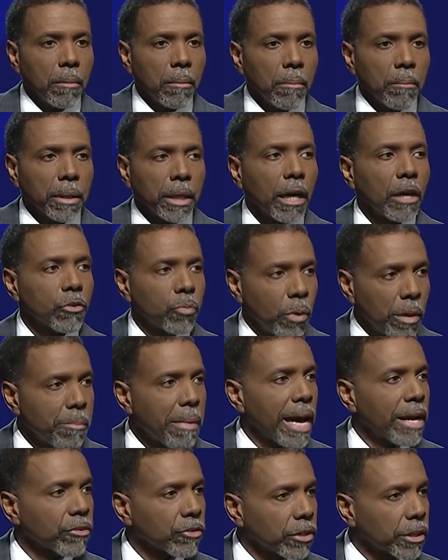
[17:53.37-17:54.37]
Because what
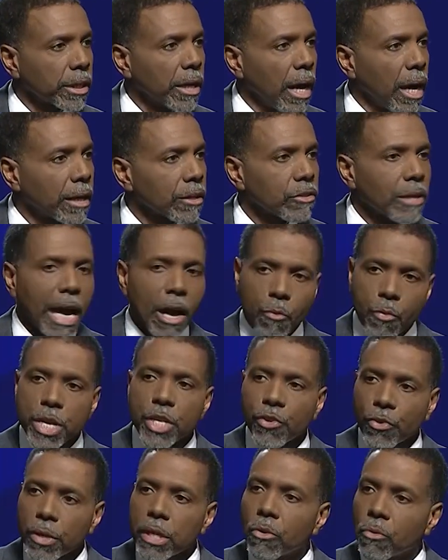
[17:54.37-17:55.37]
matters to God is how we
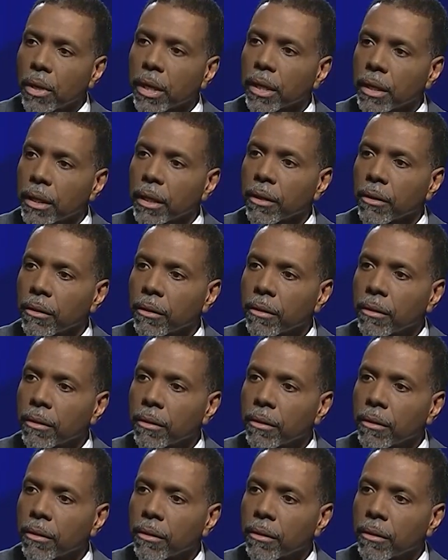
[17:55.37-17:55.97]
treat one another.